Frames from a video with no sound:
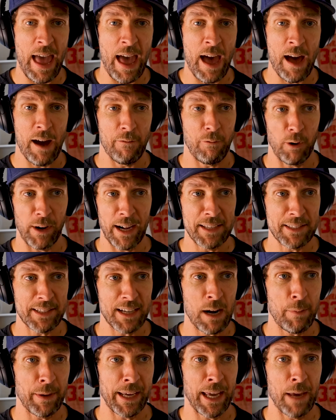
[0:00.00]

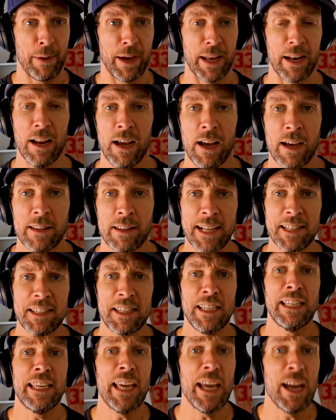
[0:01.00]
forecasted out by campaign.
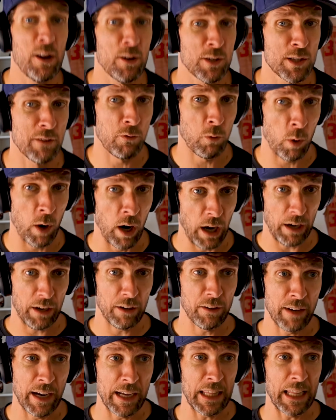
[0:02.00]
That's years of work,
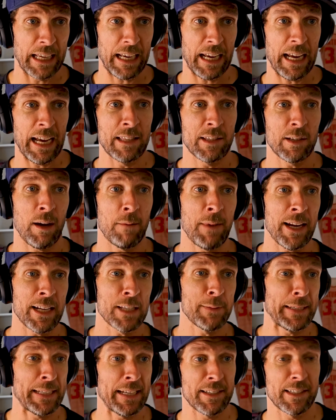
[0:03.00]
right? Like, and so I'm not
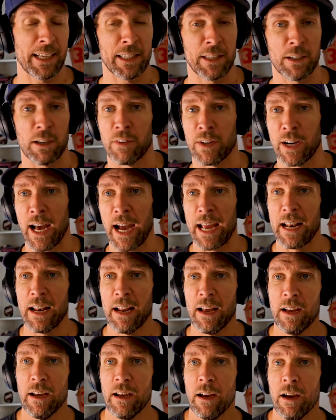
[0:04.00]
expecting us to get there overnight.
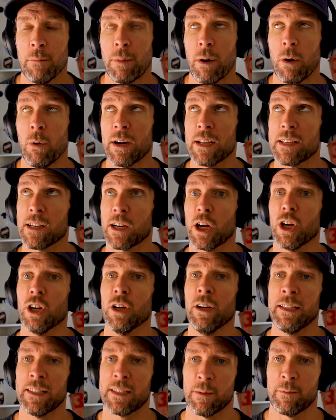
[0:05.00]
But what is
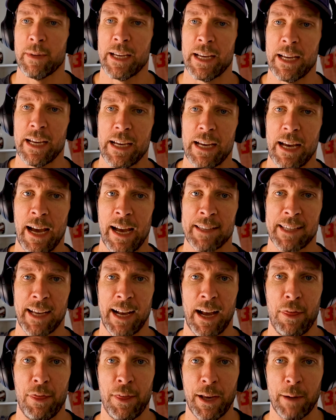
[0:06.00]
occurring to me as
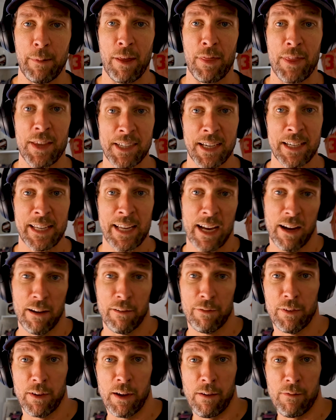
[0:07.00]
like I think about this
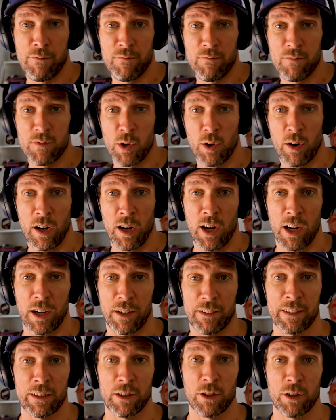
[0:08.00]
idea of Sora
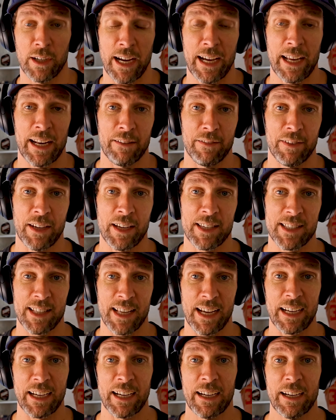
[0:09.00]
hooks and creative is
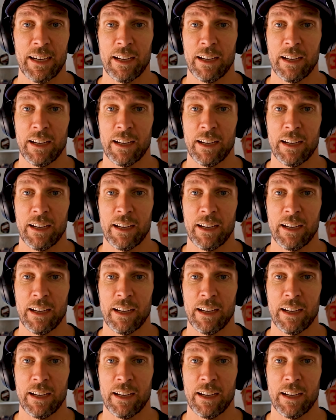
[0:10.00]
like